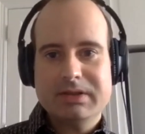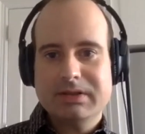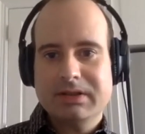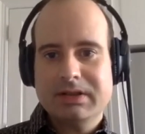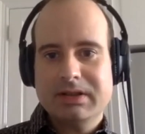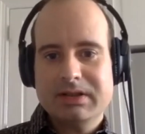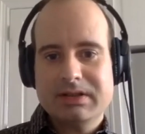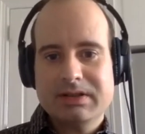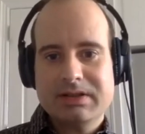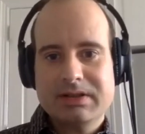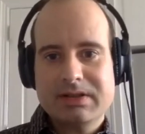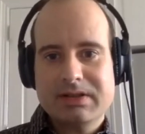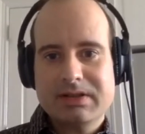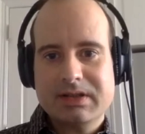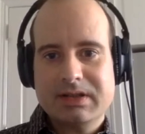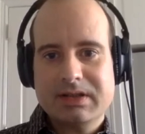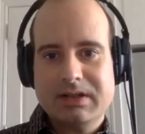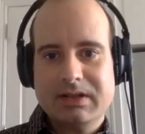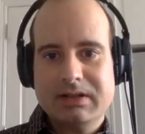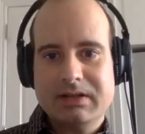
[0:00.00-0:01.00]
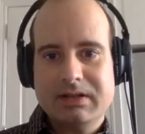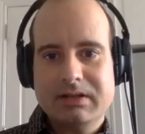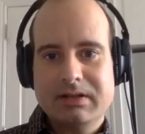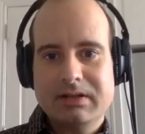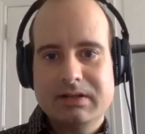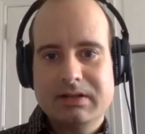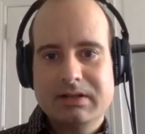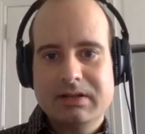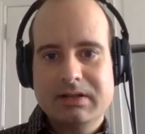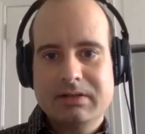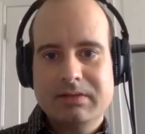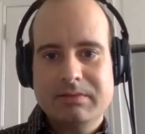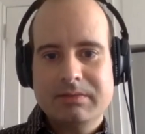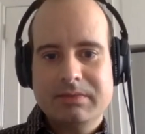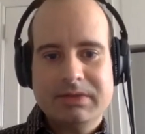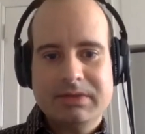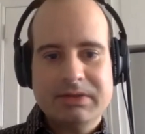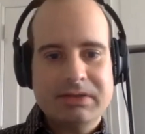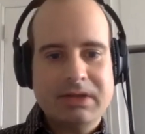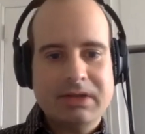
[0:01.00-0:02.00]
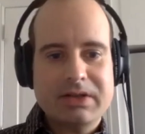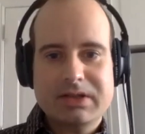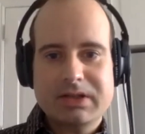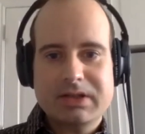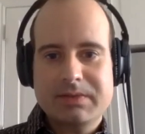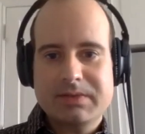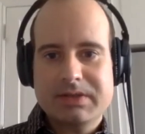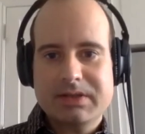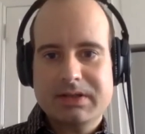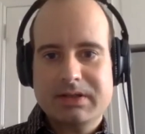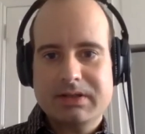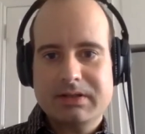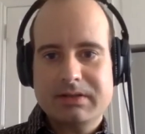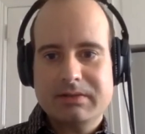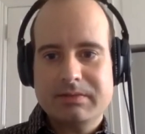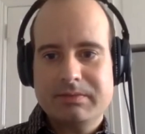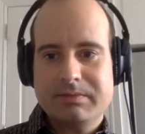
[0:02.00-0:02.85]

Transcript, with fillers: and let's put, the, actually, I'm just going to